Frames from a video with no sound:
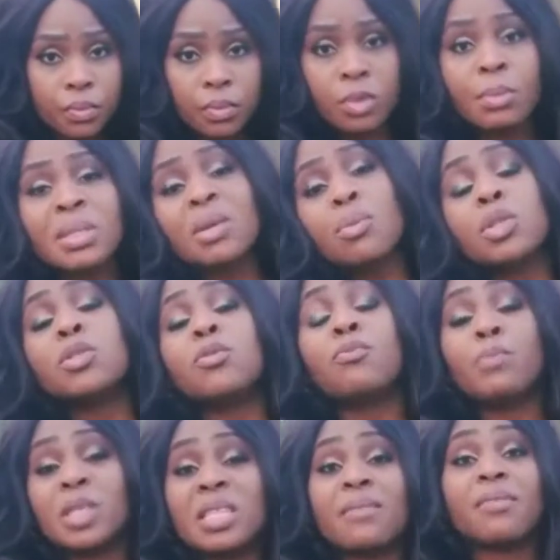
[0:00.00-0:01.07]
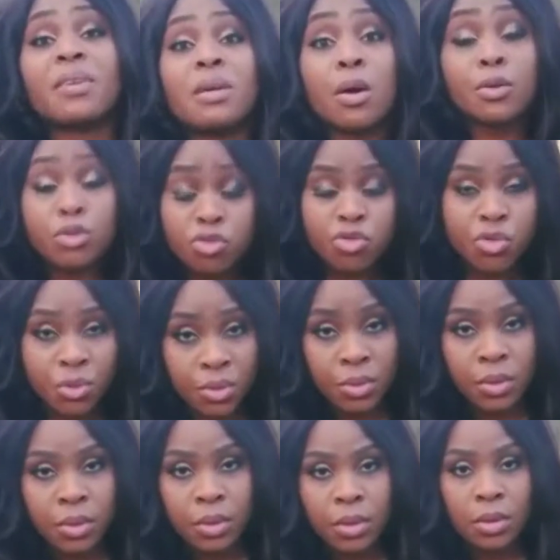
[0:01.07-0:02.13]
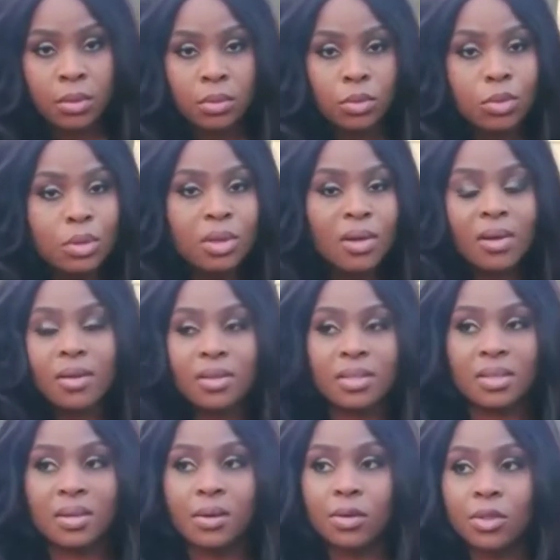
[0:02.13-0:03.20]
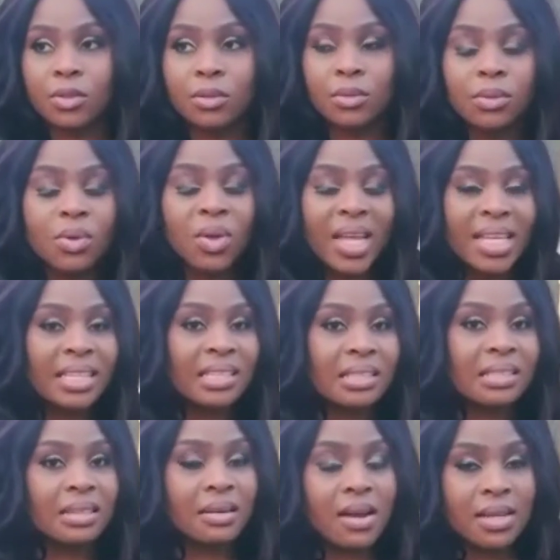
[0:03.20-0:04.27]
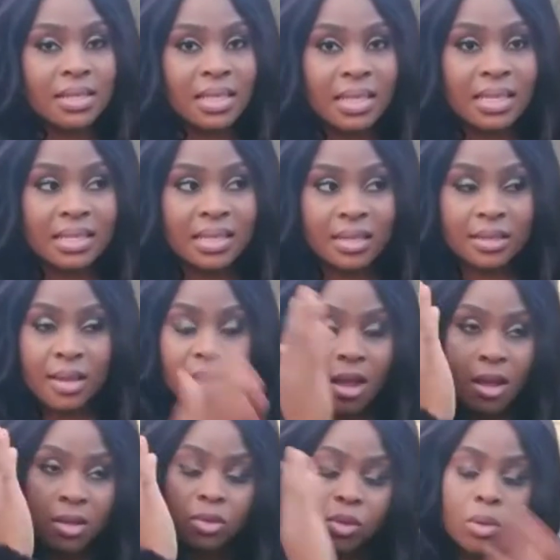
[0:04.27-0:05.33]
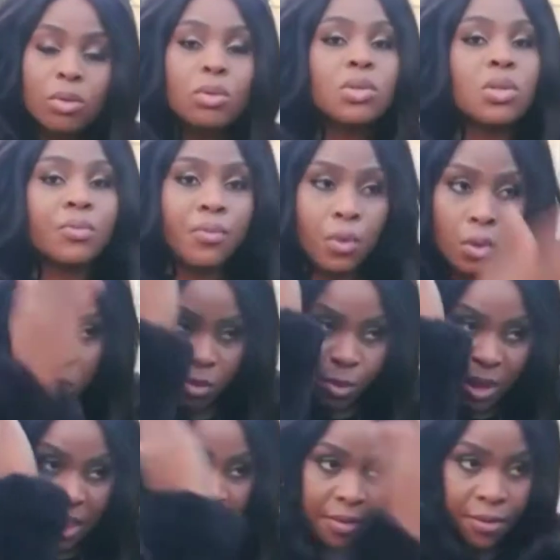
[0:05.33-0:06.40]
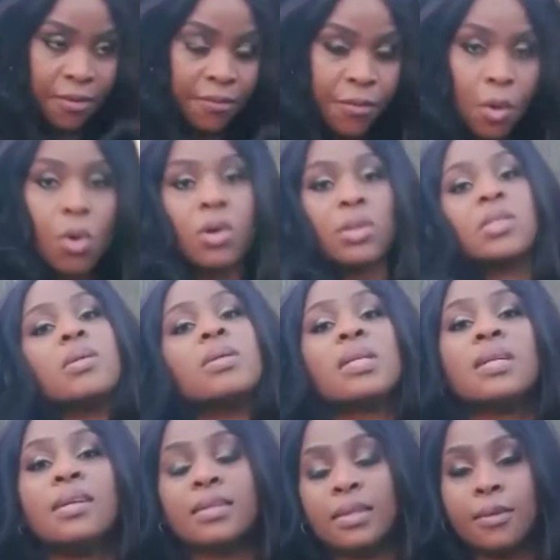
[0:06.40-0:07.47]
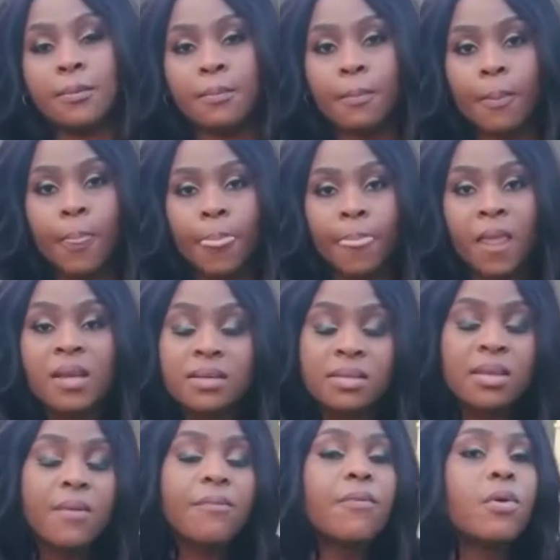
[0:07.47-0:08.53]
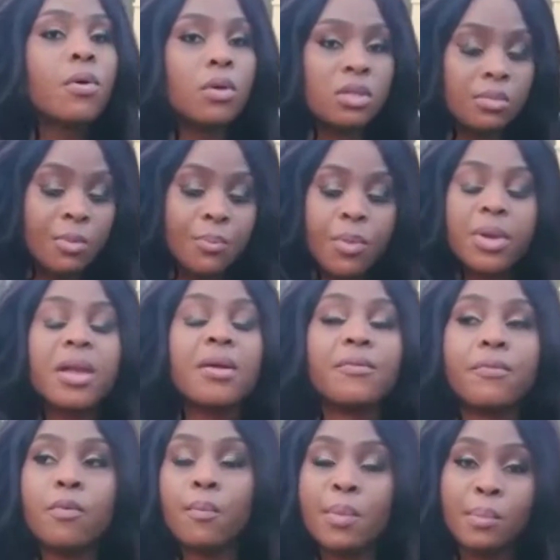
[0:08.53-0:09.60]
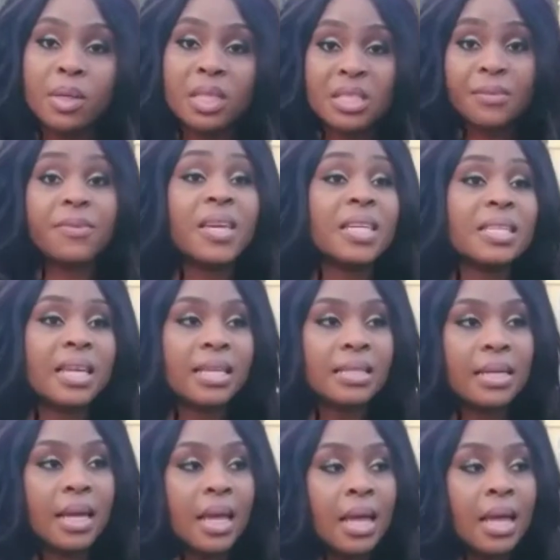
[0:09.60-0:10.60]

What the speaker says: no matter what you must have gone through, do not curse God. Do not get distracted. Instead, don't lose your focus, but focus on God. Stay focused. Be prayerful. Be motivated.